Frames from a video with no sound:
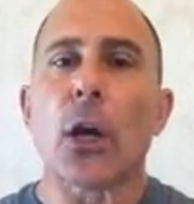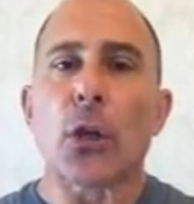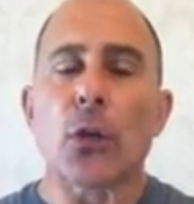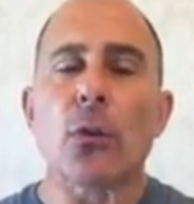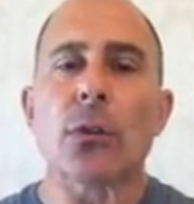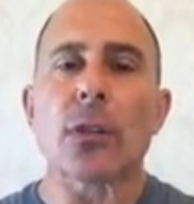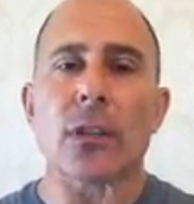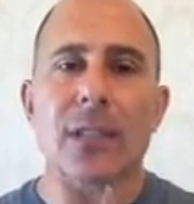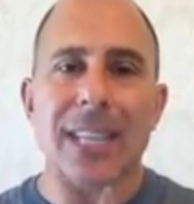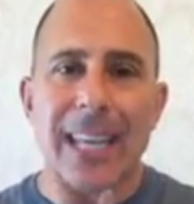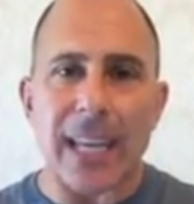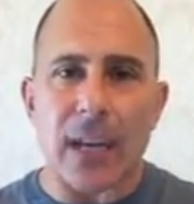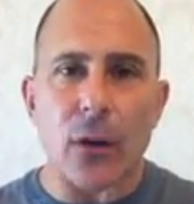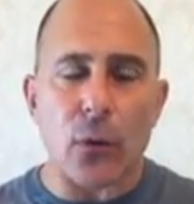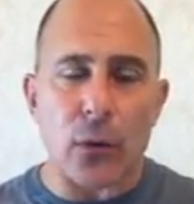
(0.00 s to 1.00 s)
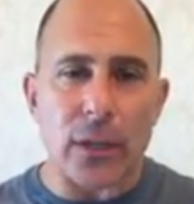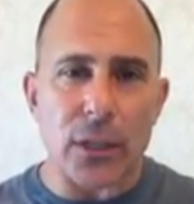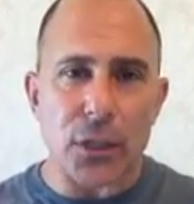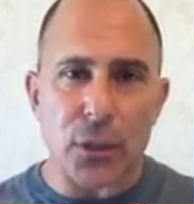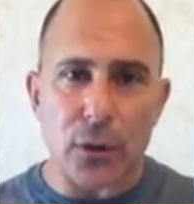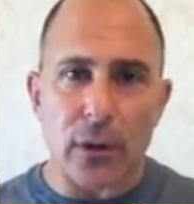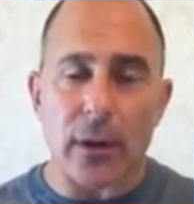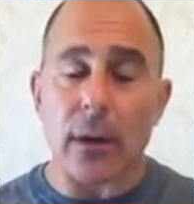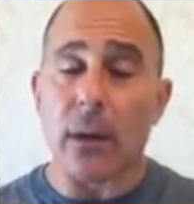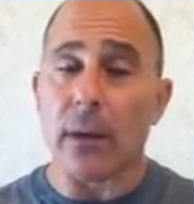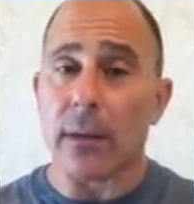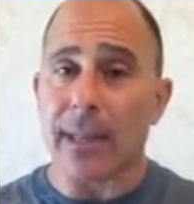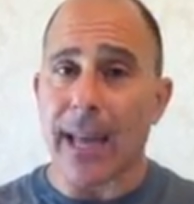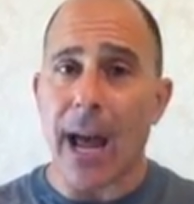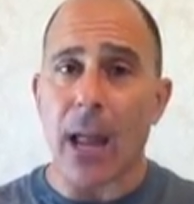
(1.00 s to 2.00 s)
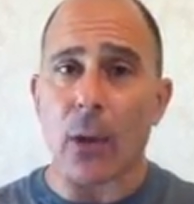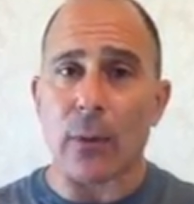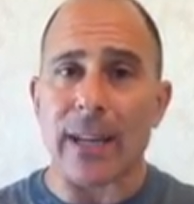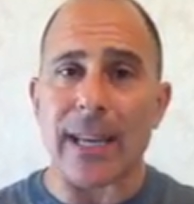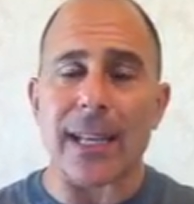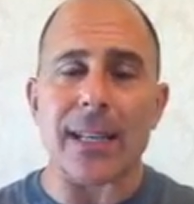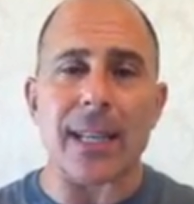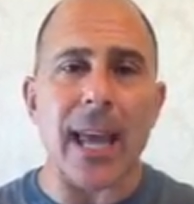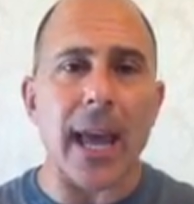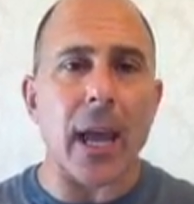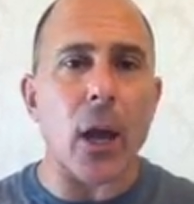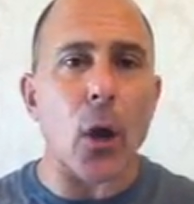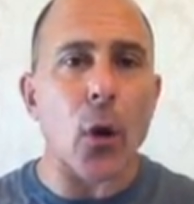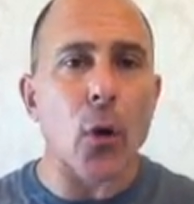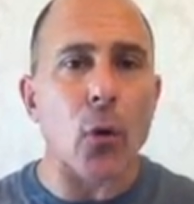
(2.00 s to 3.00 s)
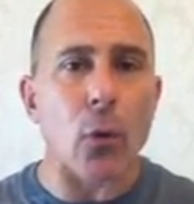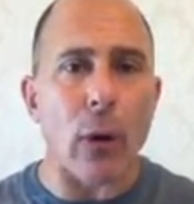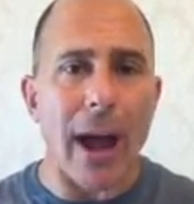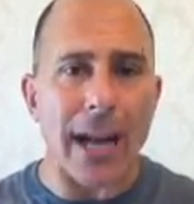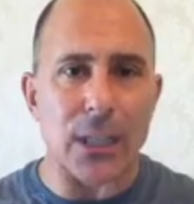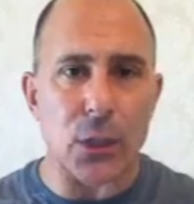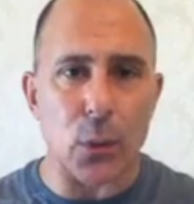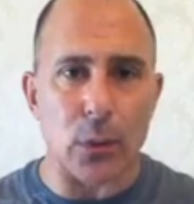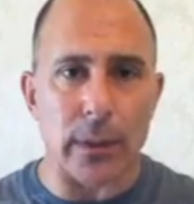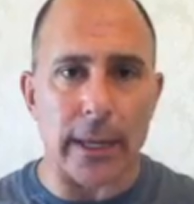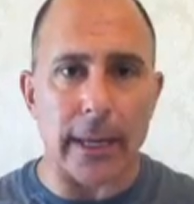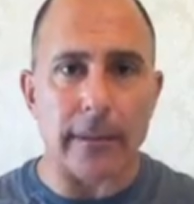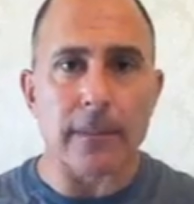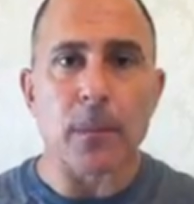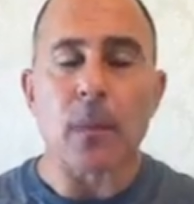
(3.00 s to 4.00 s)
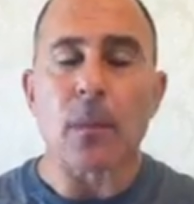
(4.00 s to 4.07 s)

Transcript: you just increase your calorie intake gradually.